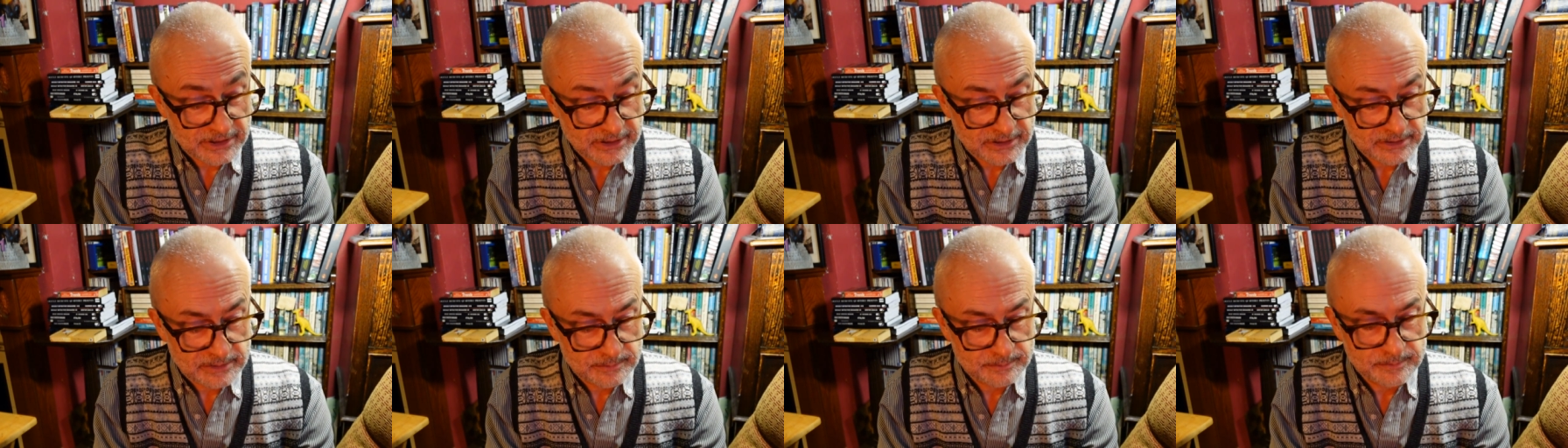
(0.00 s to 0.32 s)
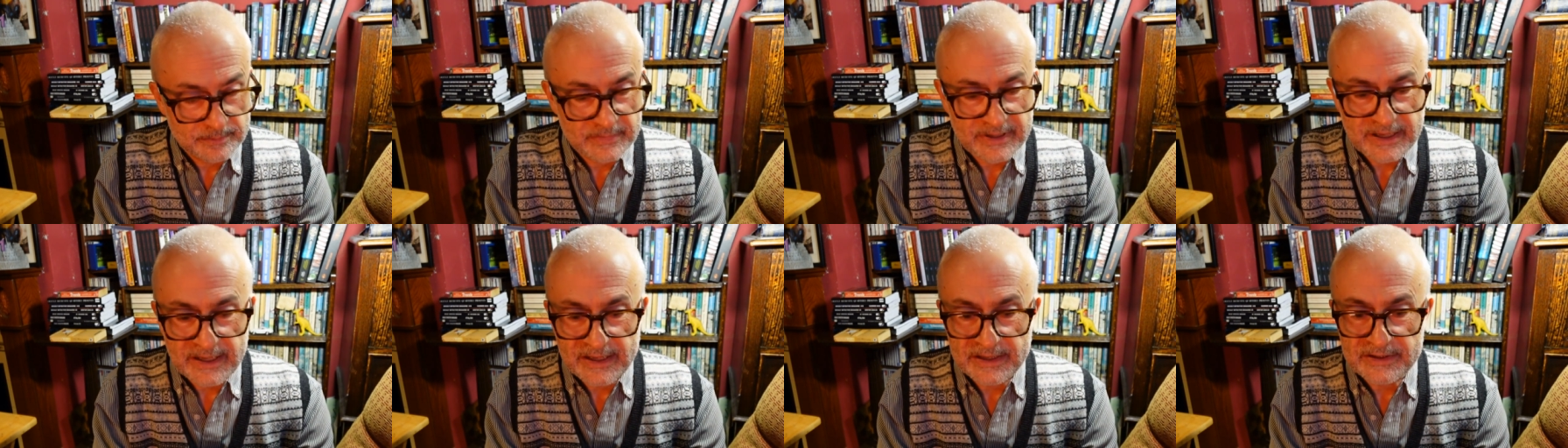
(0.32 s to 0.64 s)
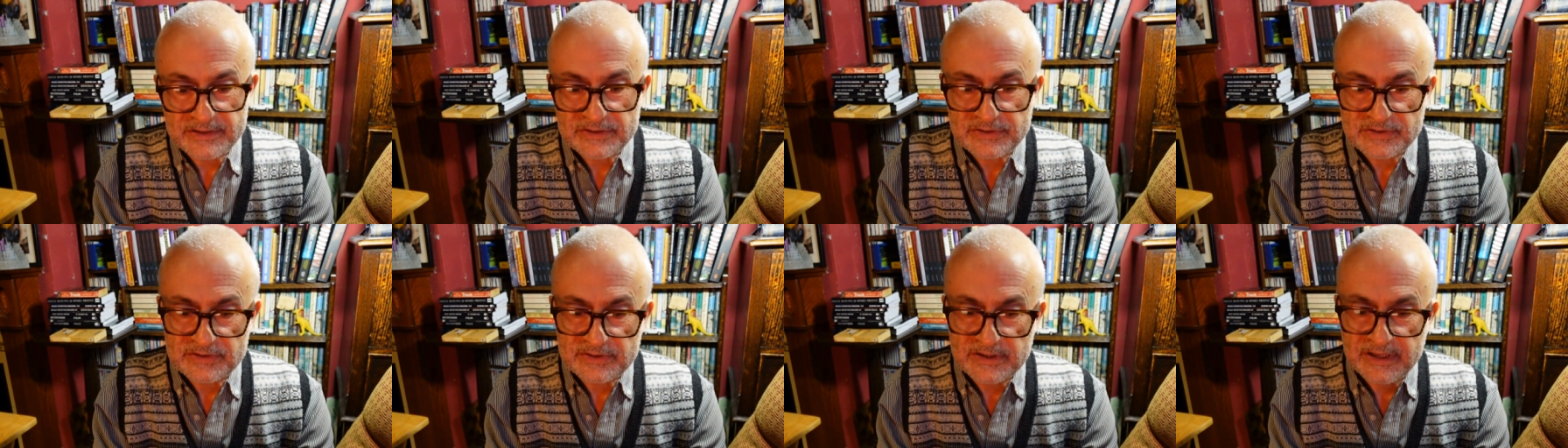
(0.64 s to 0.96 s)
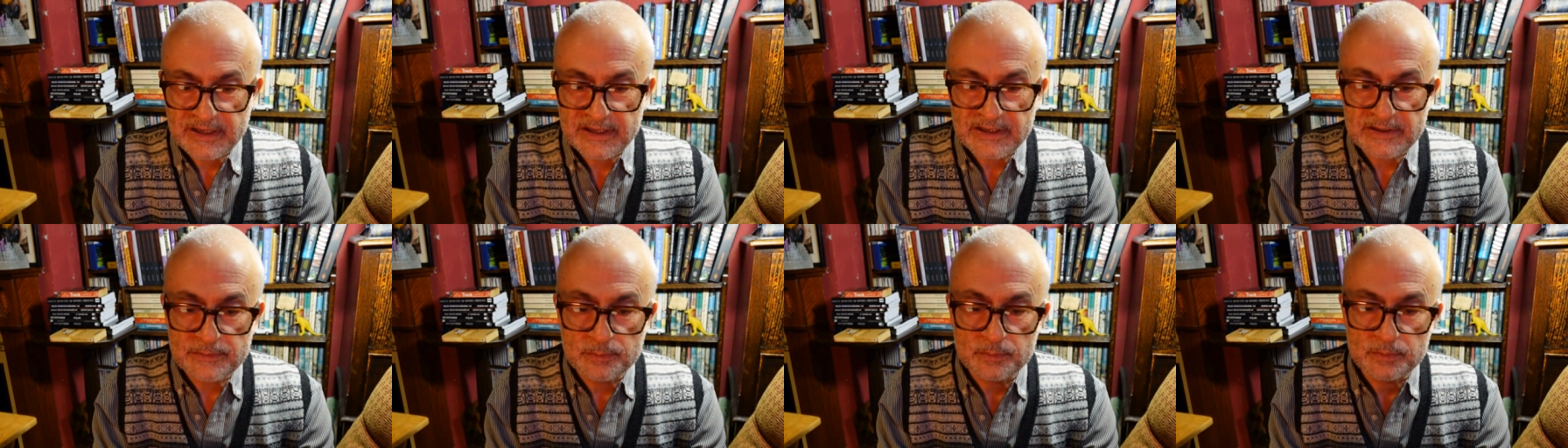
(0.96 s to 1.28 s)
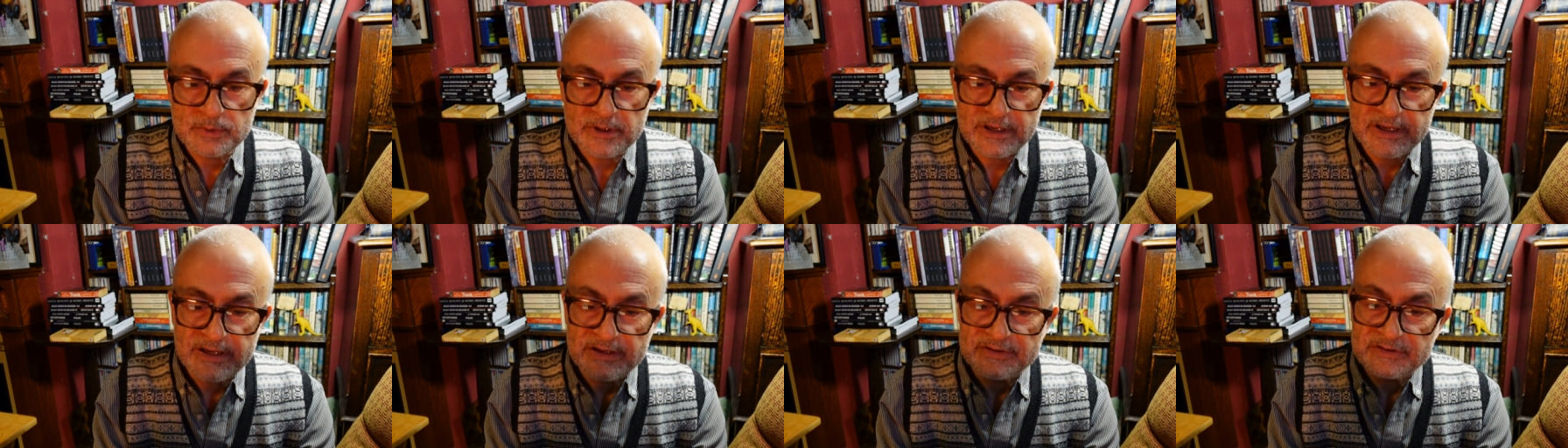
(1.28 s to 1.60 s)
um, it's, he
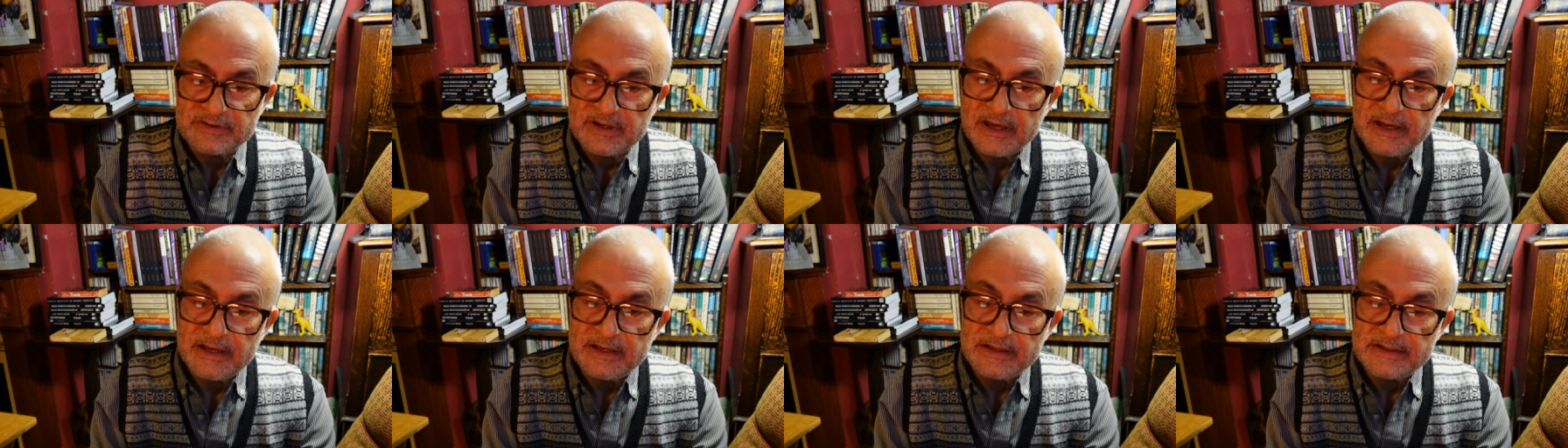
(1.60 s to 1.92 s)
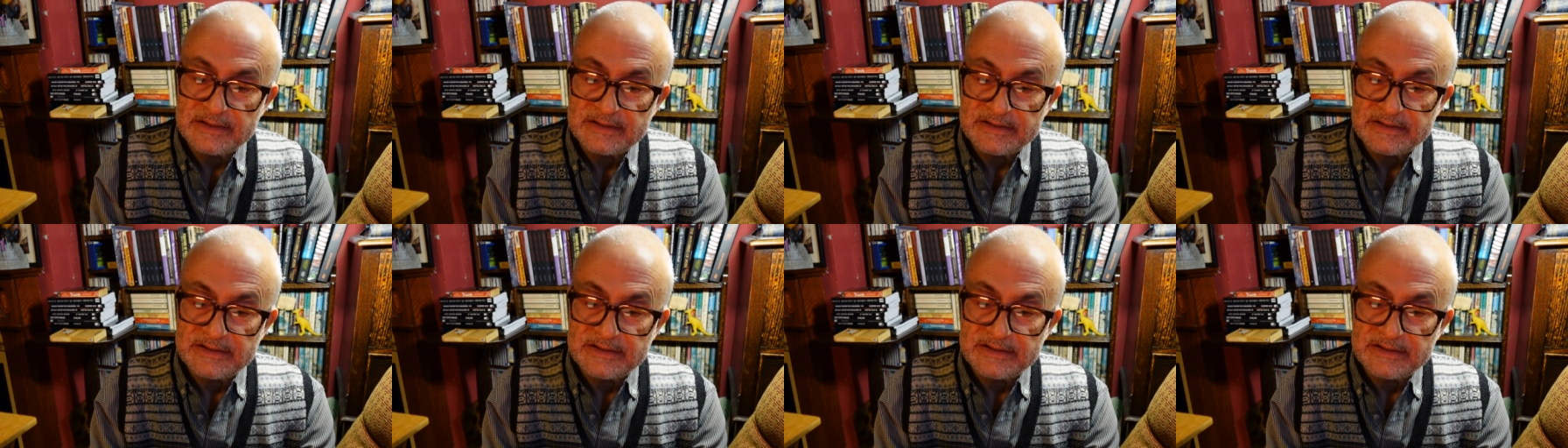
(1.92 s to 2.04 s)
is a